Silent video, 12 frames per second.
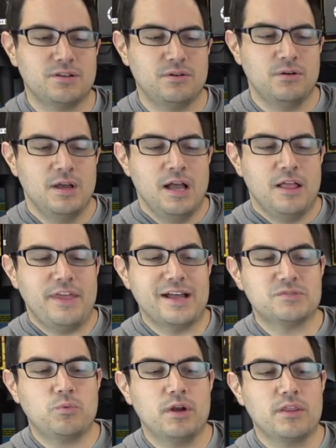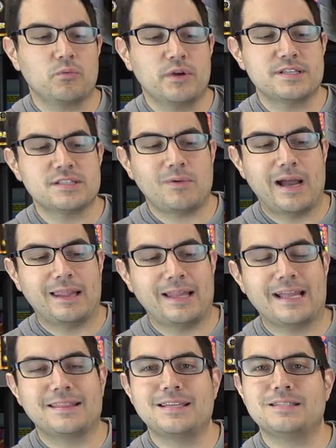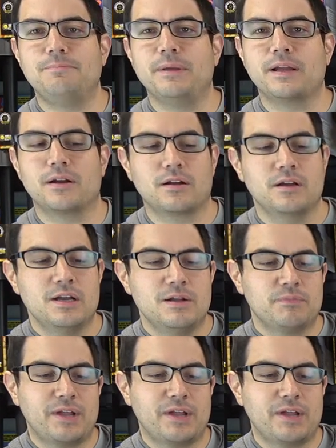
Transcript: So that's one of the reasons why I like these bigger